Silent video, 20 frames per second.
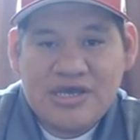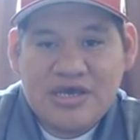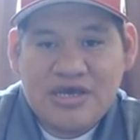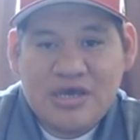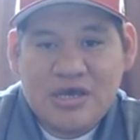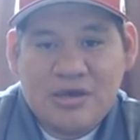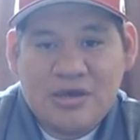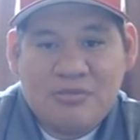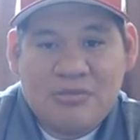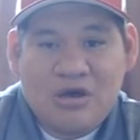
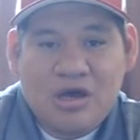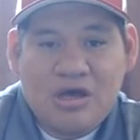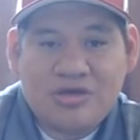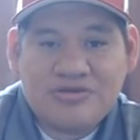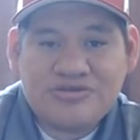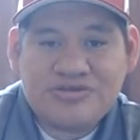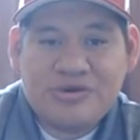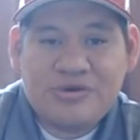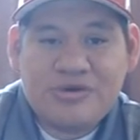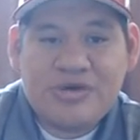
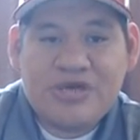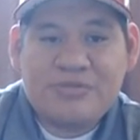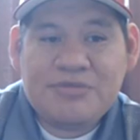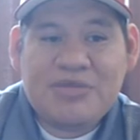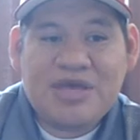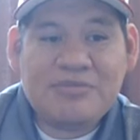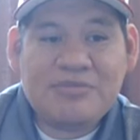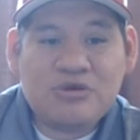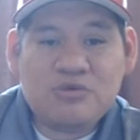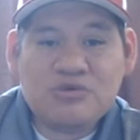also, and
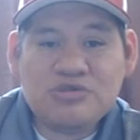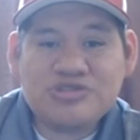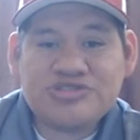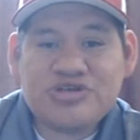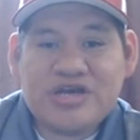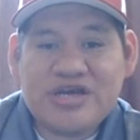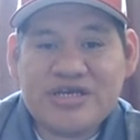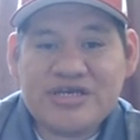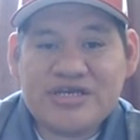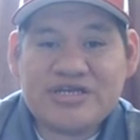maybe we'll
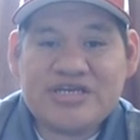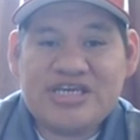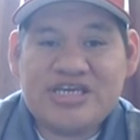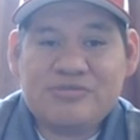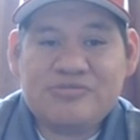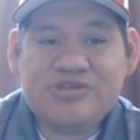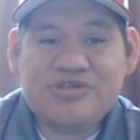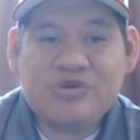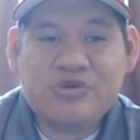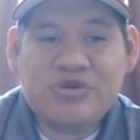try to
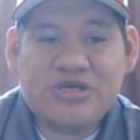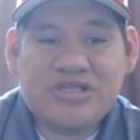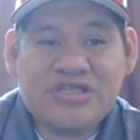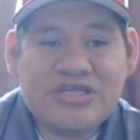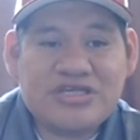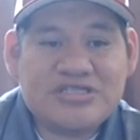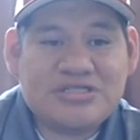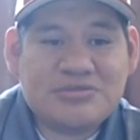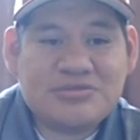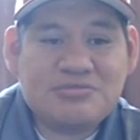keep doing
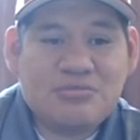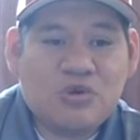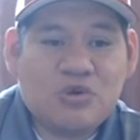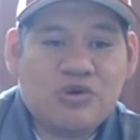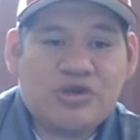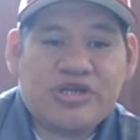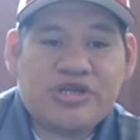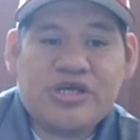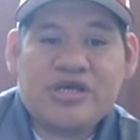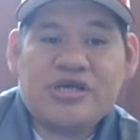this
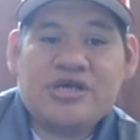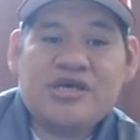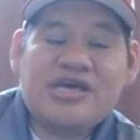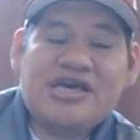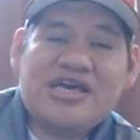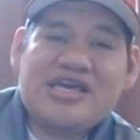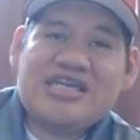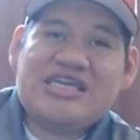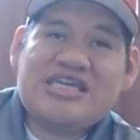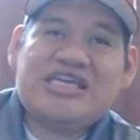more, to
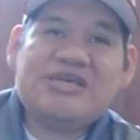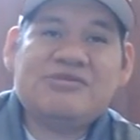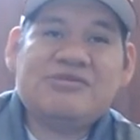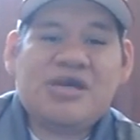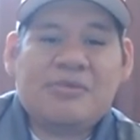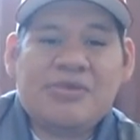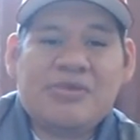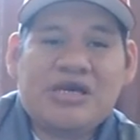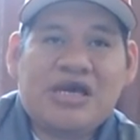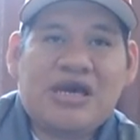keep
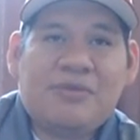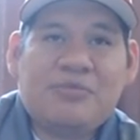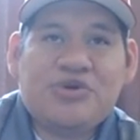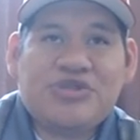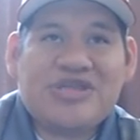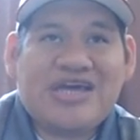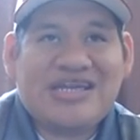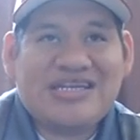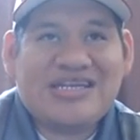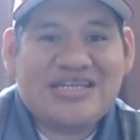coming up
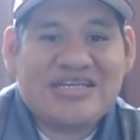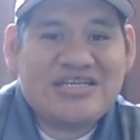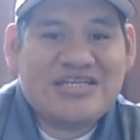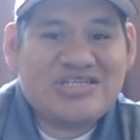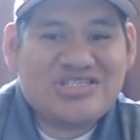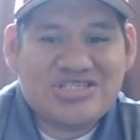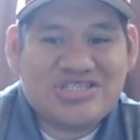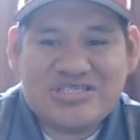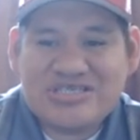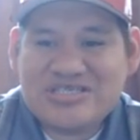with
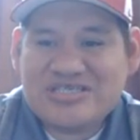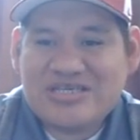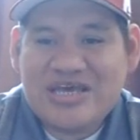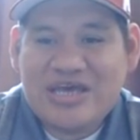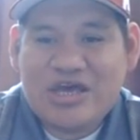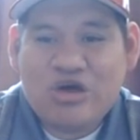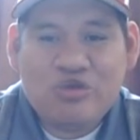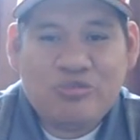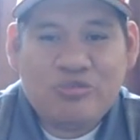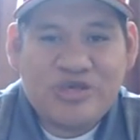ideas, just to
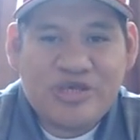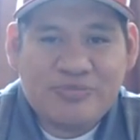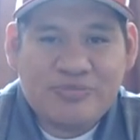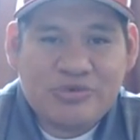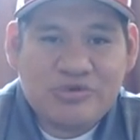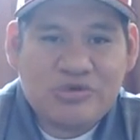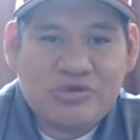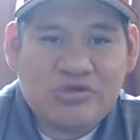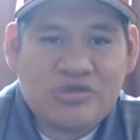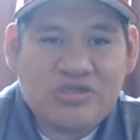help
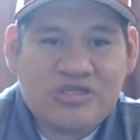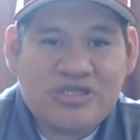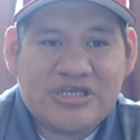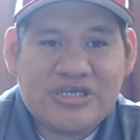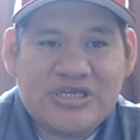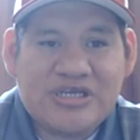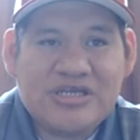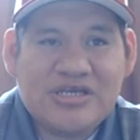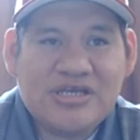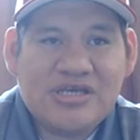people
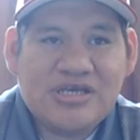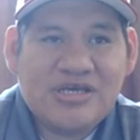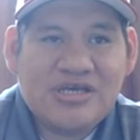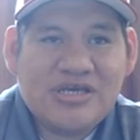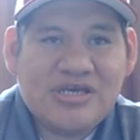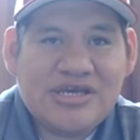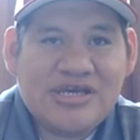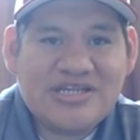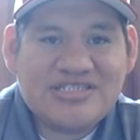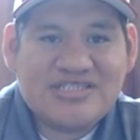and
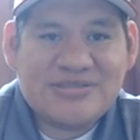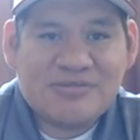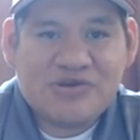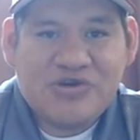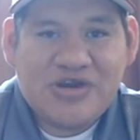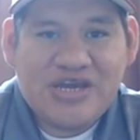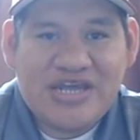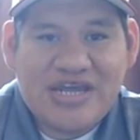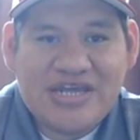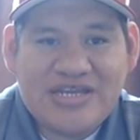get some
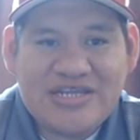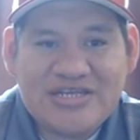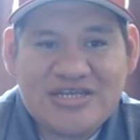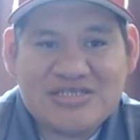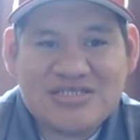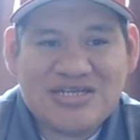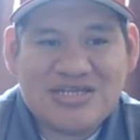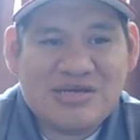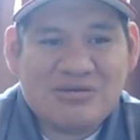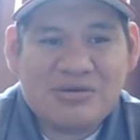great
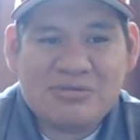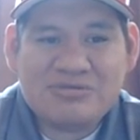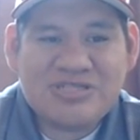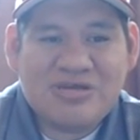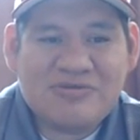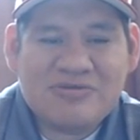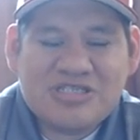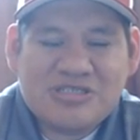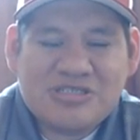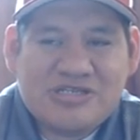ideas and come up with
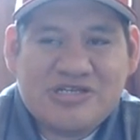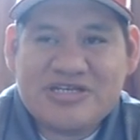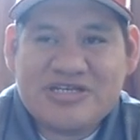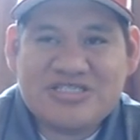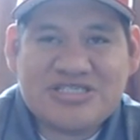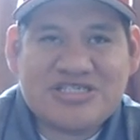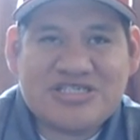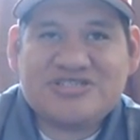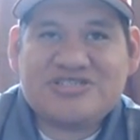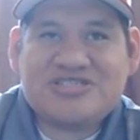stuff,
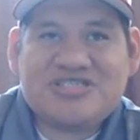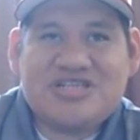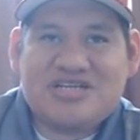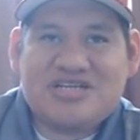because there's